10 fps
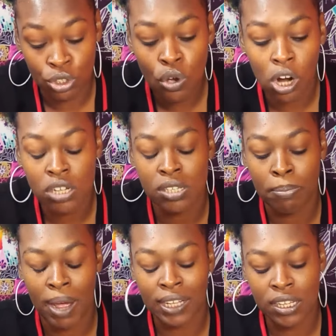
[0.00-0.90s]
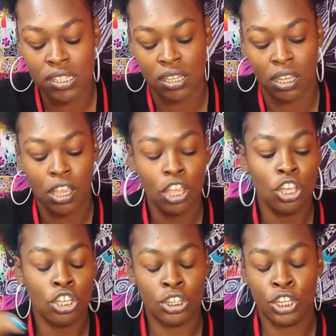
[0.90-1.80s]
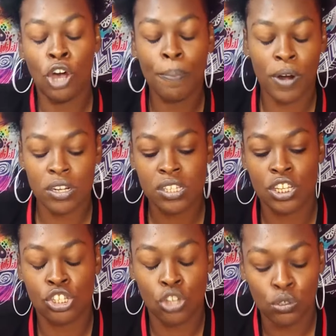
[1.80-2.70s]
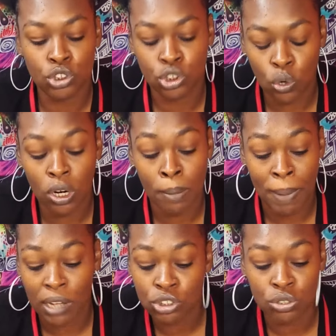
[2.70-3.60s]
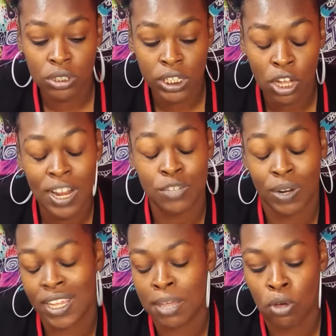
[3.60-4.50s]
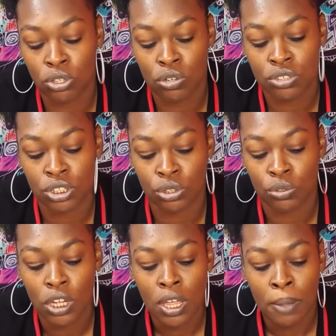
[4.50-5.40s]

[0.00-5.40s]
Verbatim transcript: You are somebody, listen, your person's so sure about you, Leo. That's why they keep holding on to you.